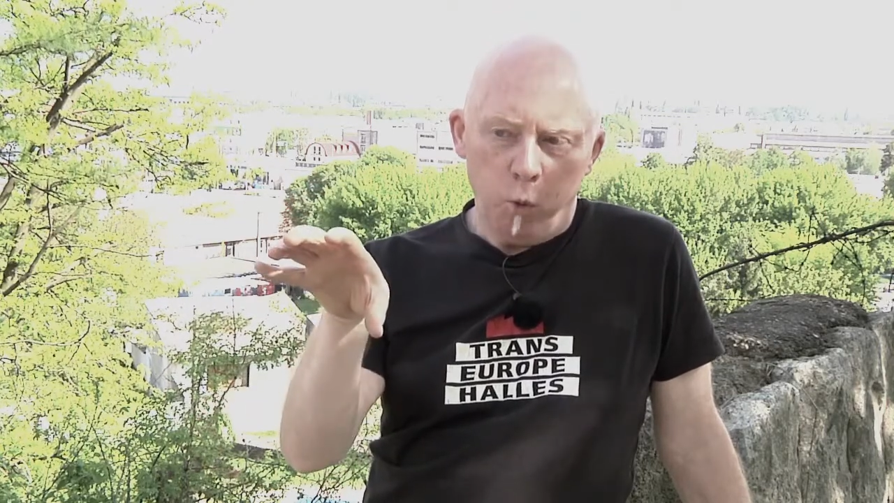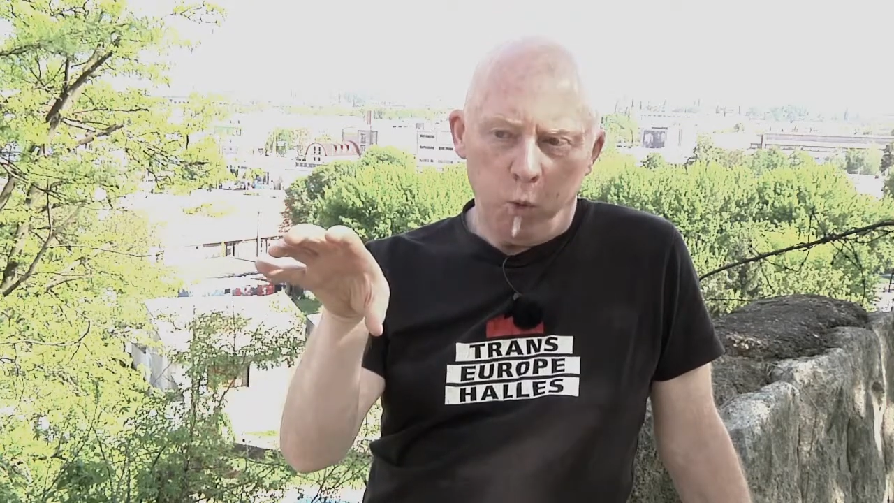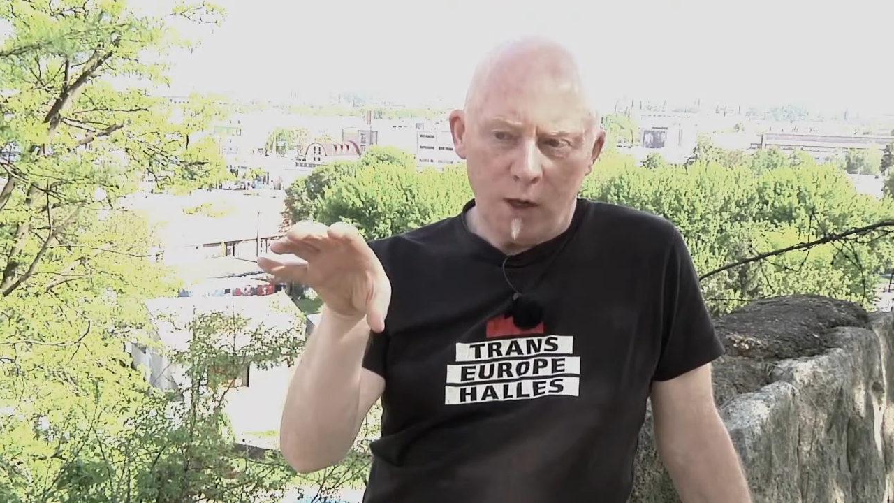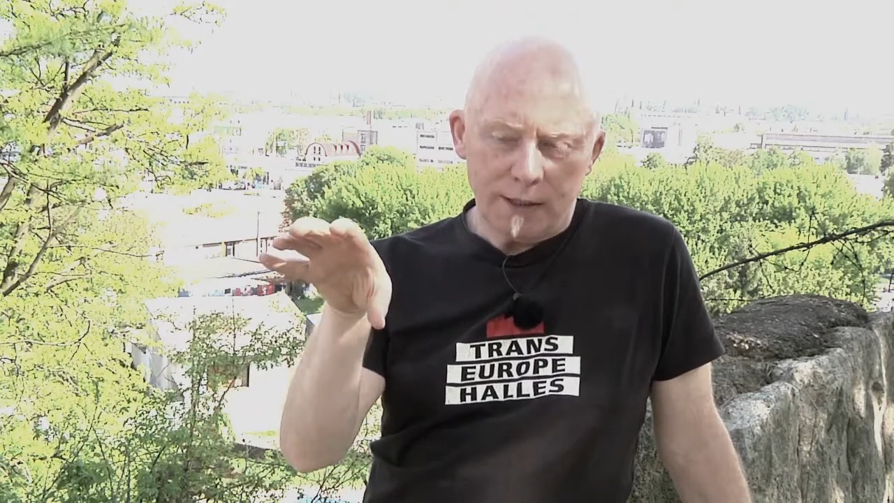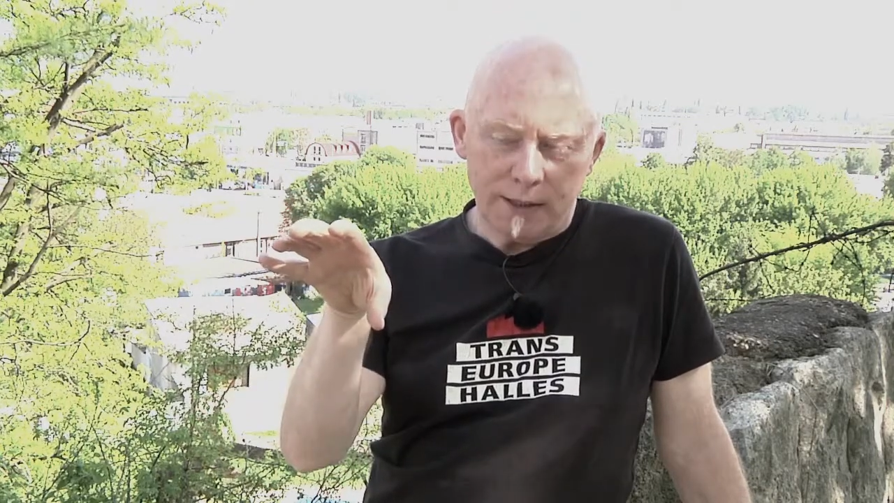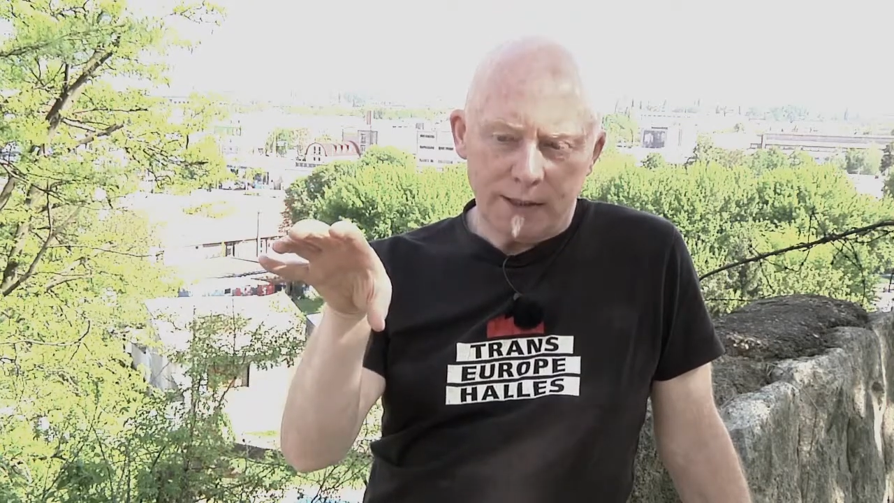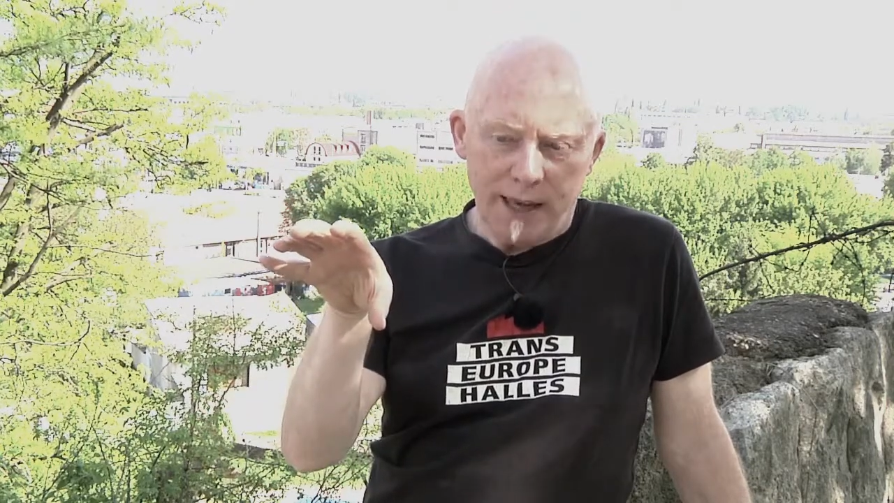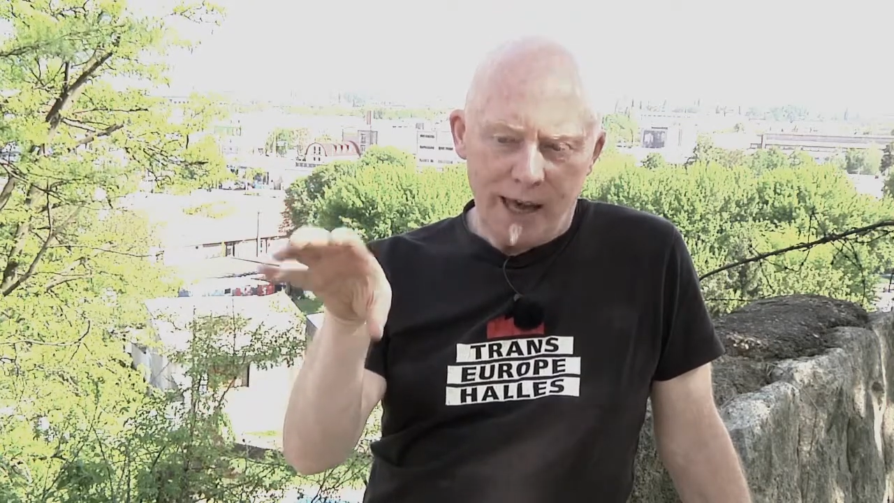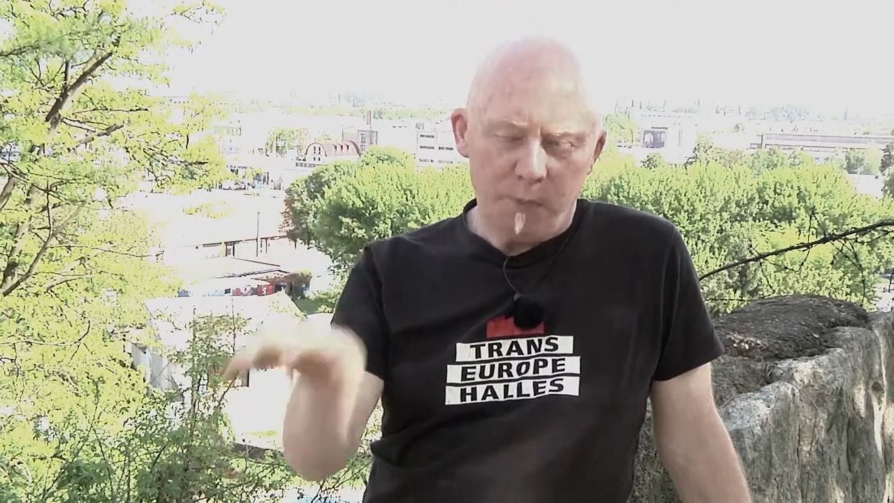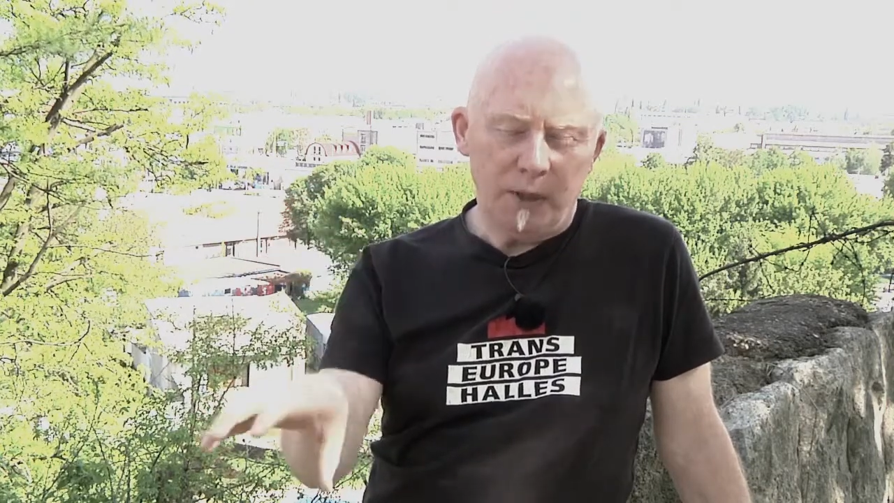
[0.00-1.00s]
what's
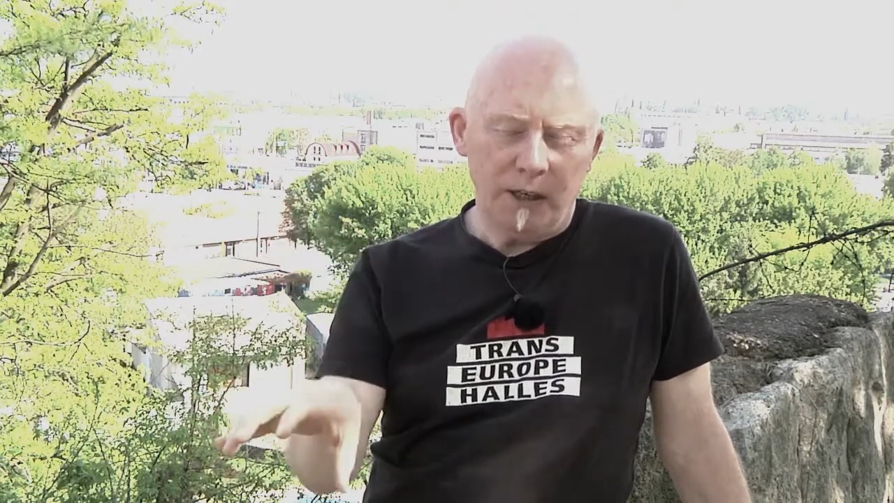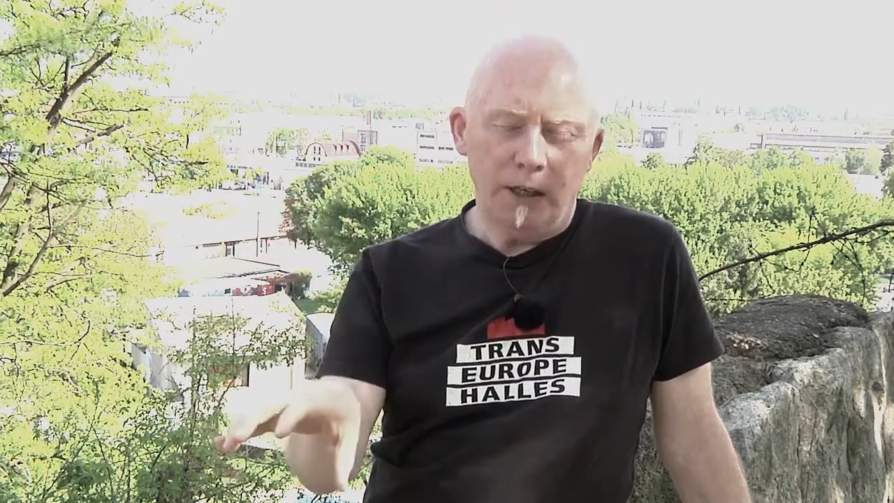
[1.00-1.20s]
happening